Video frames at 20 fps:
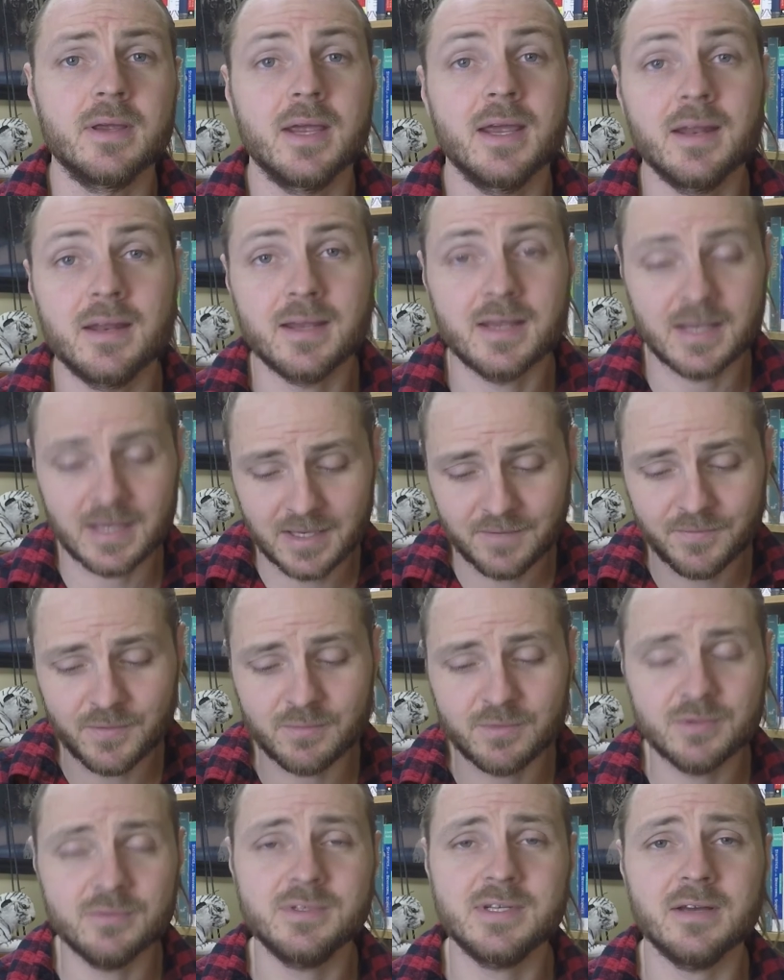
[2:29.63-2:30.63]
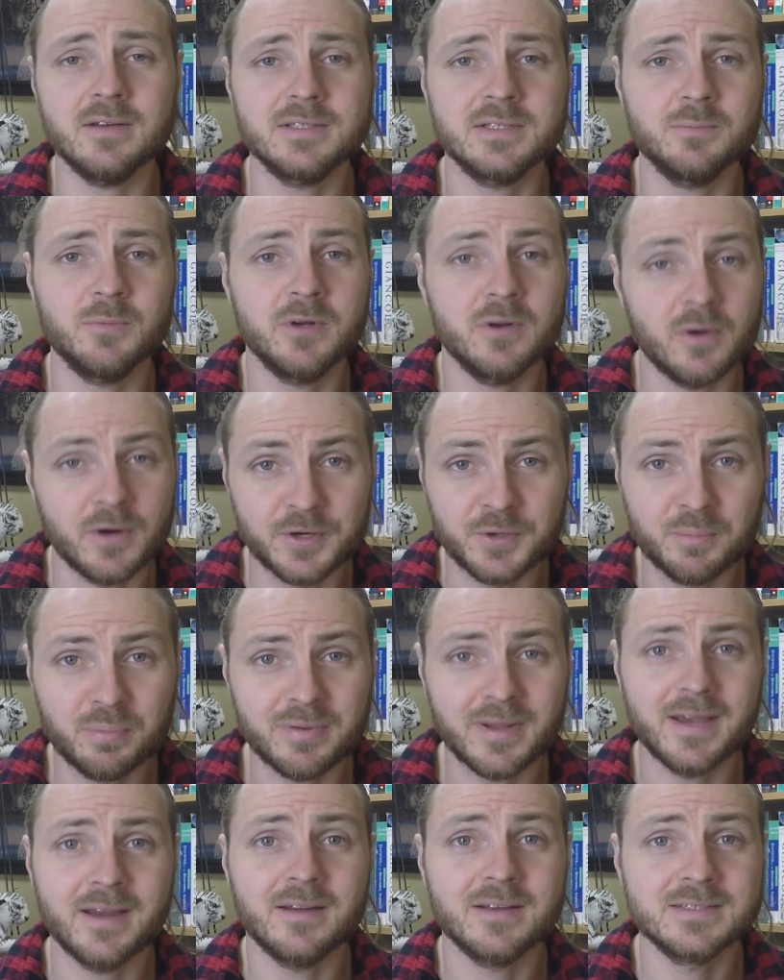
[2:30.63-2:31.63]
And if you do tell someone, or you
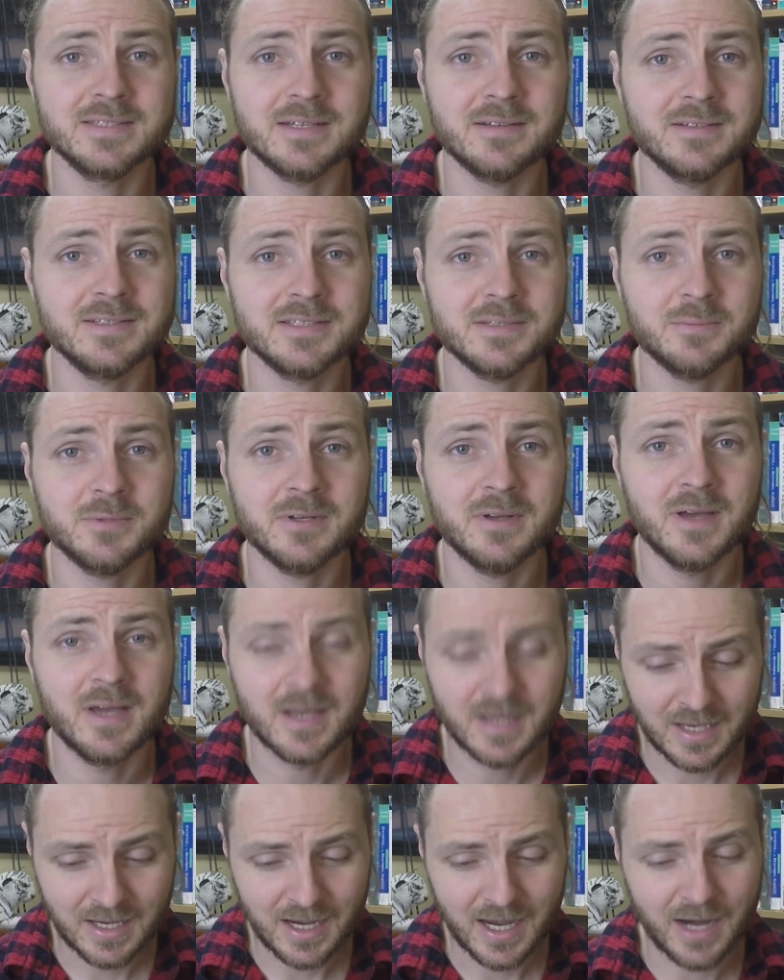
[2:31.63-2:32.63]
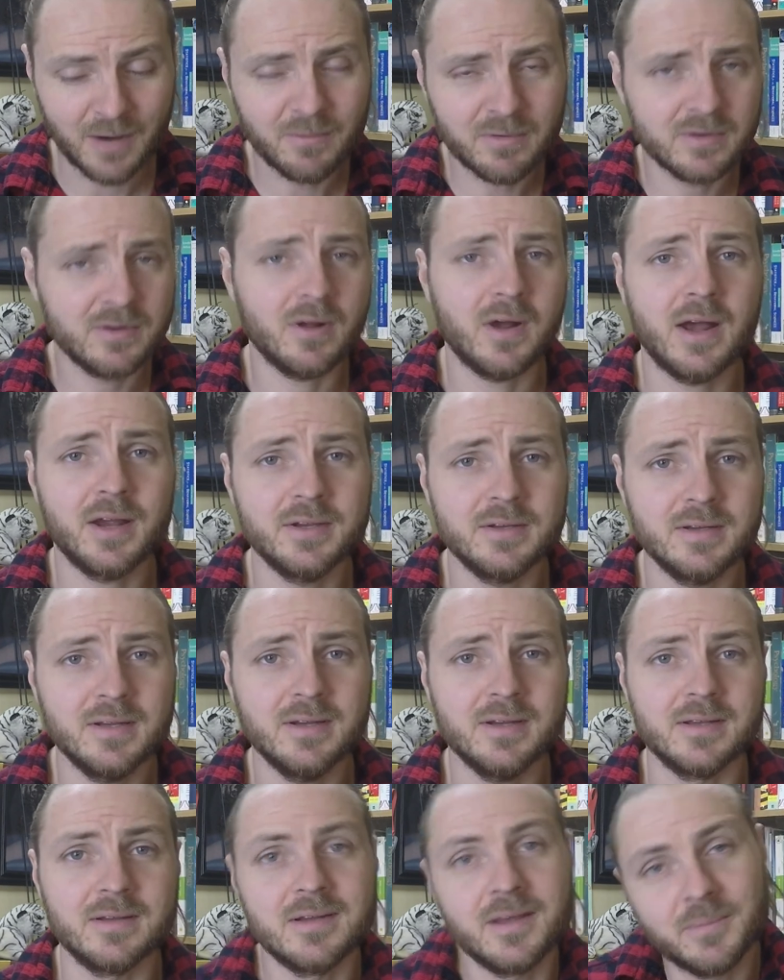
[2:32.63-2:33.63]
plan on telling someone, I want to know how you
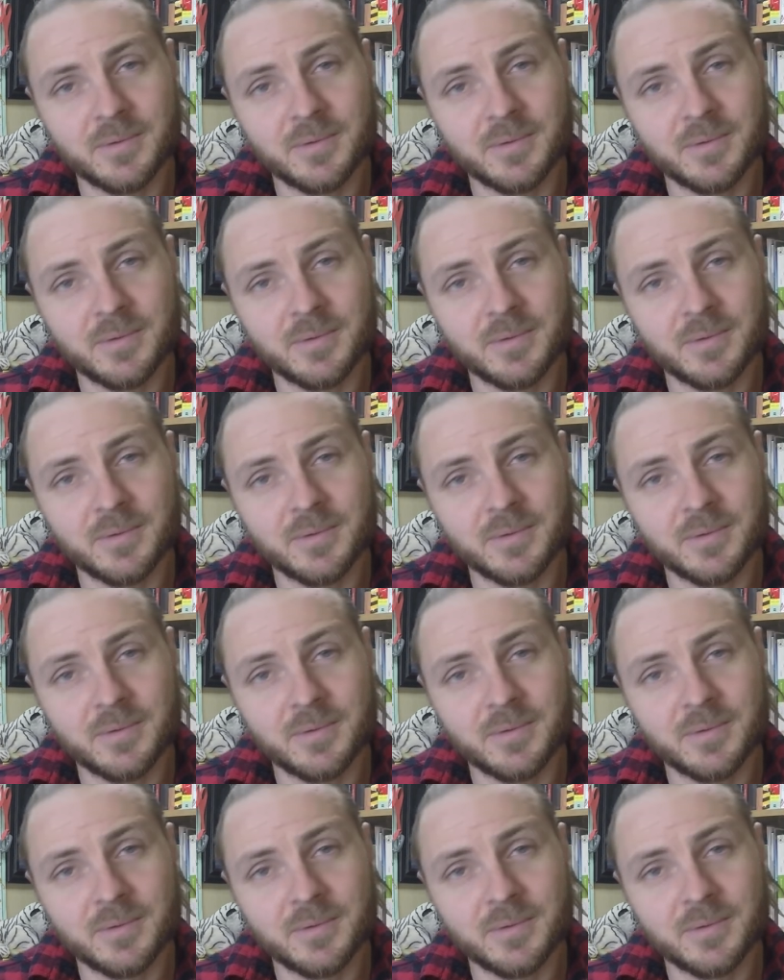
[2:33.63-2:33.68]
did it.